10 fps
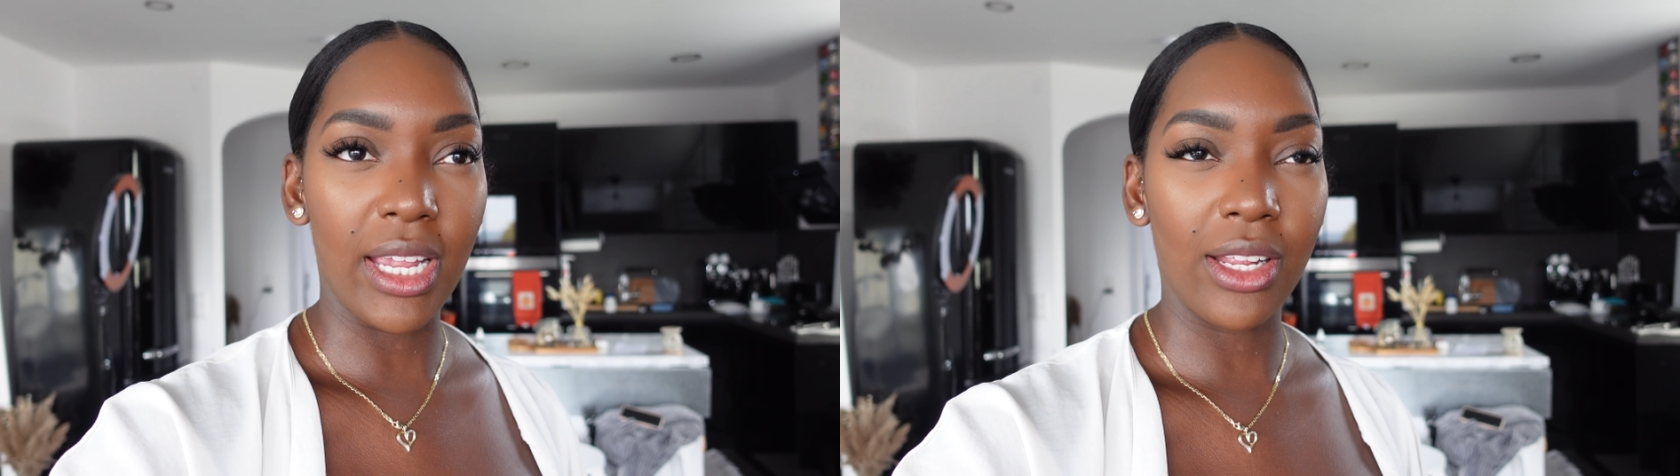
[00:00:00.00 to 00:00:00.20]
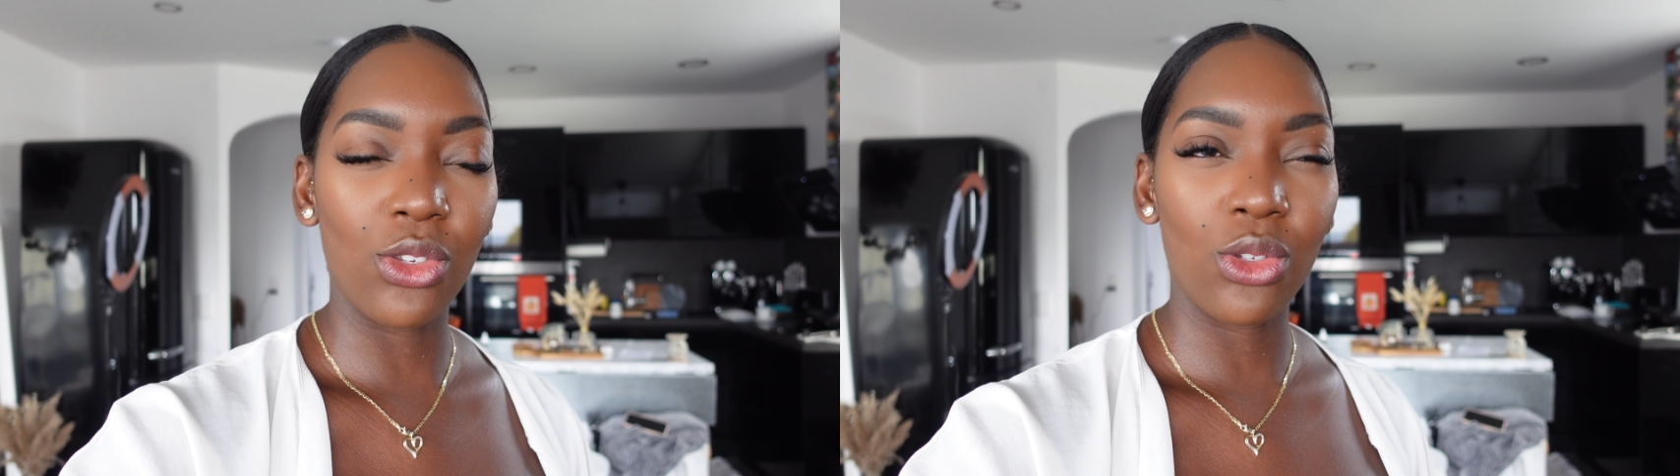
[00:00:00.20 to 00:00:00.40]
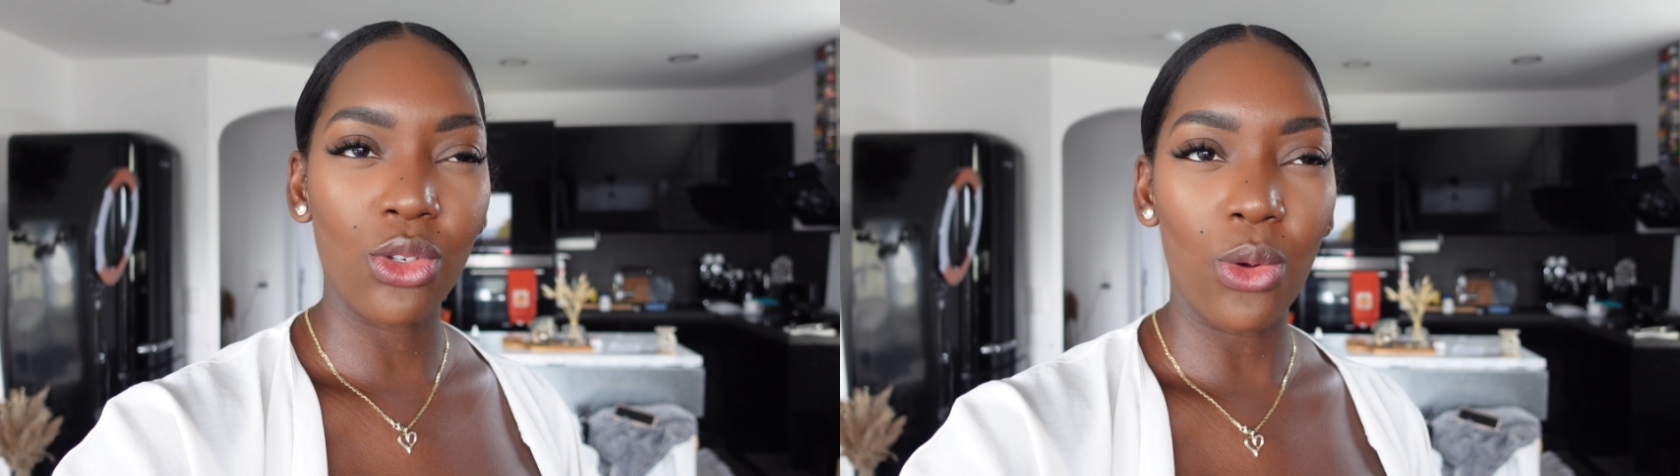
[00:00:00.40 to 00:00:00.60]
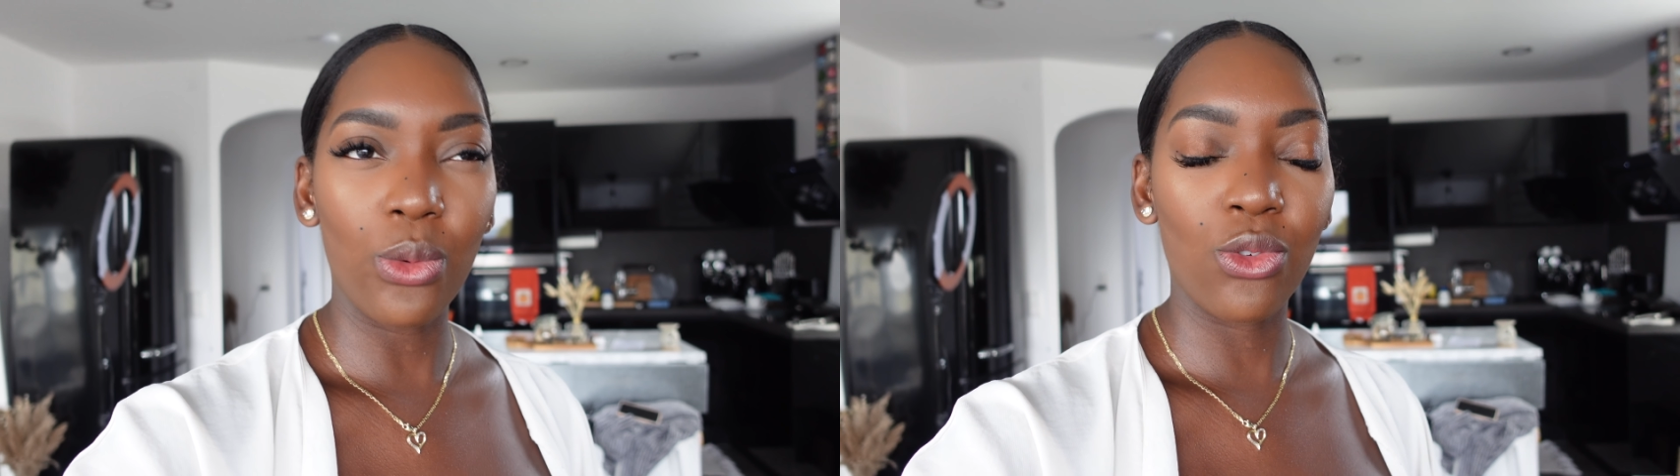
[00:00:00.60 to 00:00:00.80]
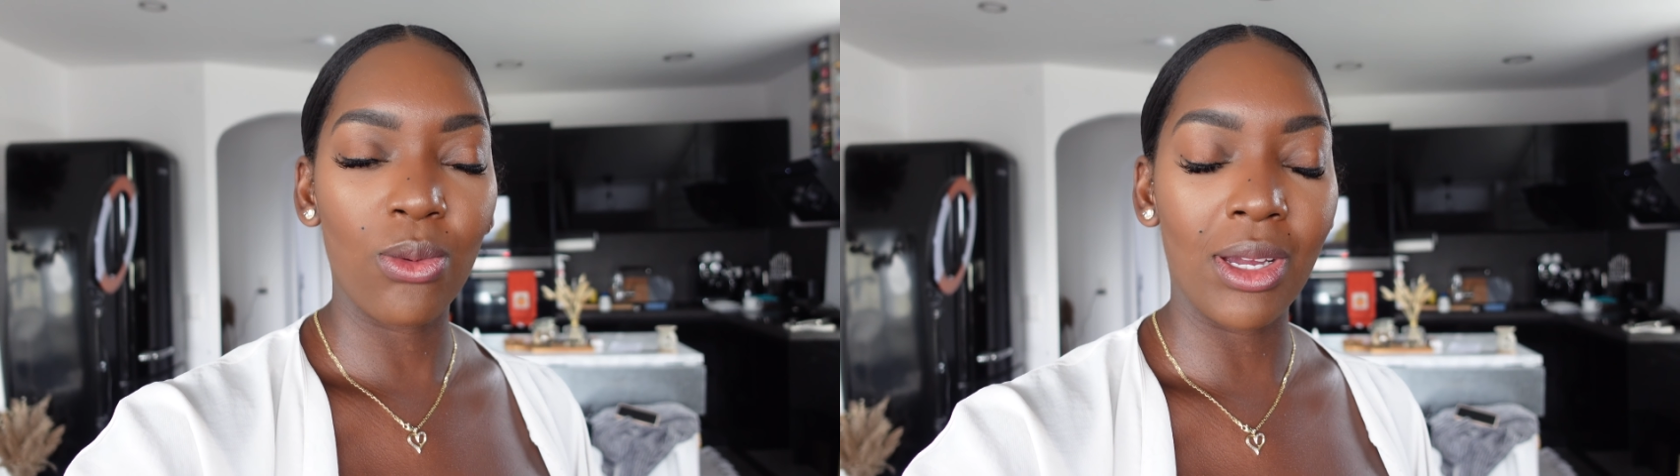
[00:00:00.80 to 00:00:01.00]
It's so
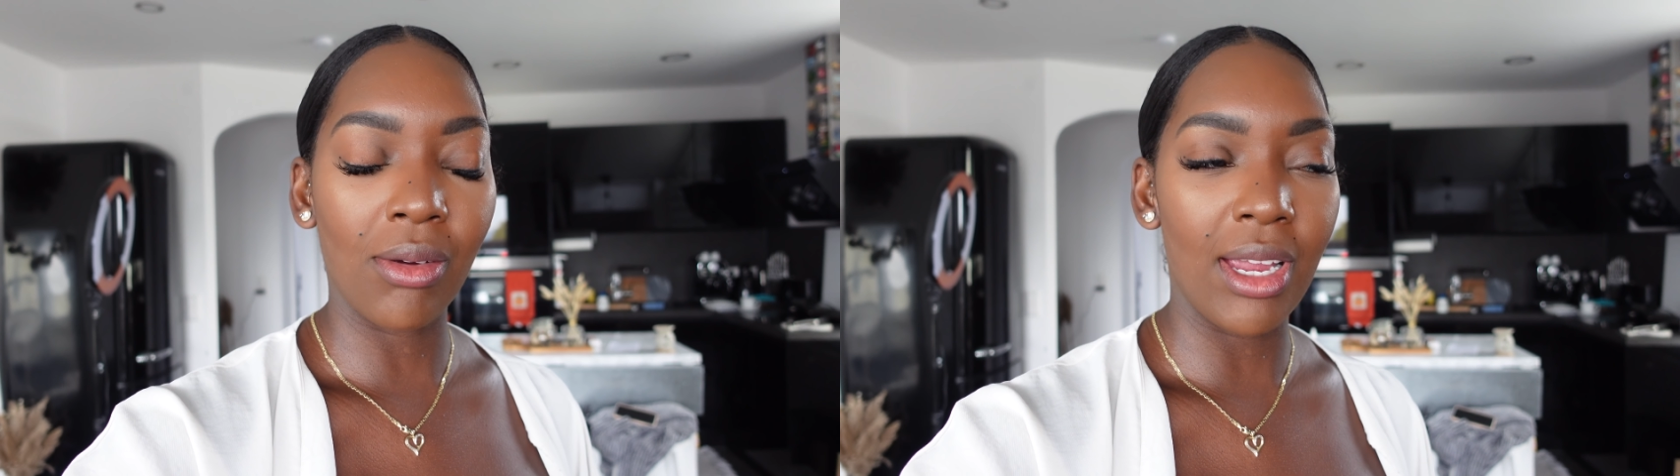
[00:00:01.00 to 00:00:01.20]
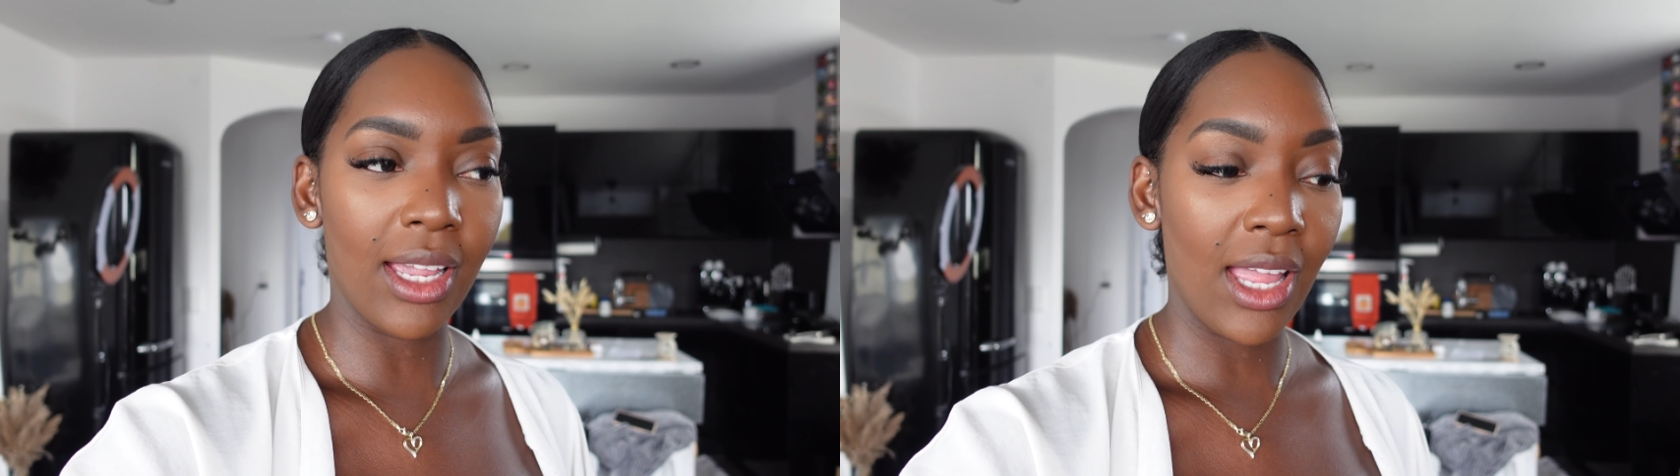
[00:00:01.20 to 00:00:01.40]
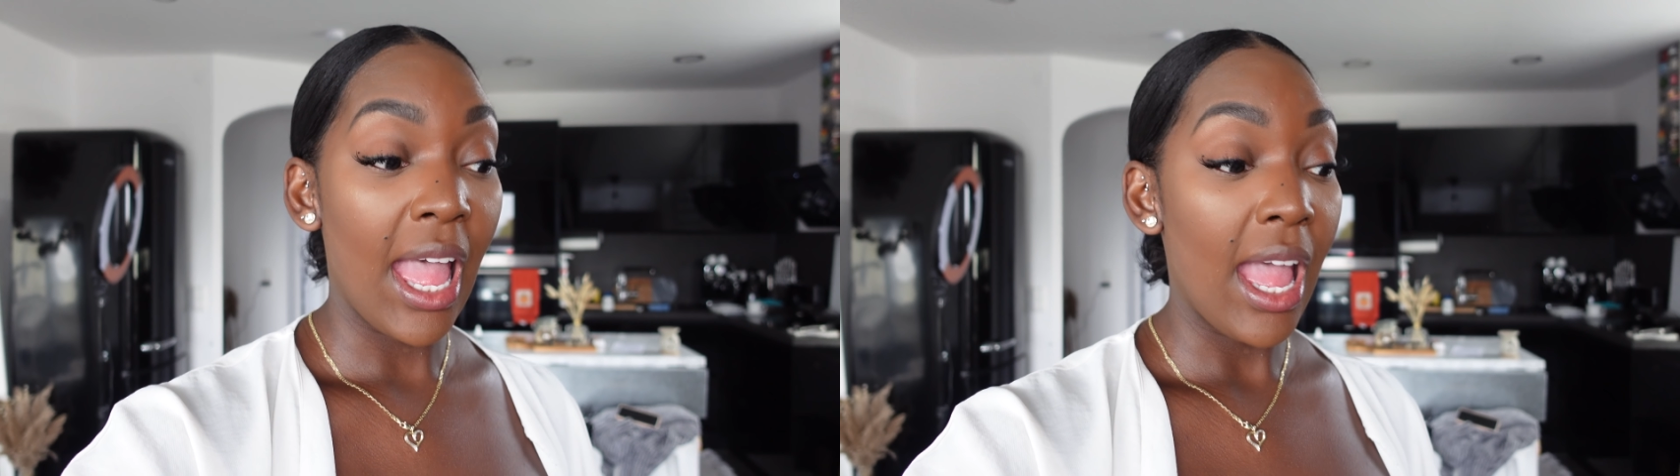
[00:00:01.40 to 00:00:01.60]
triggering.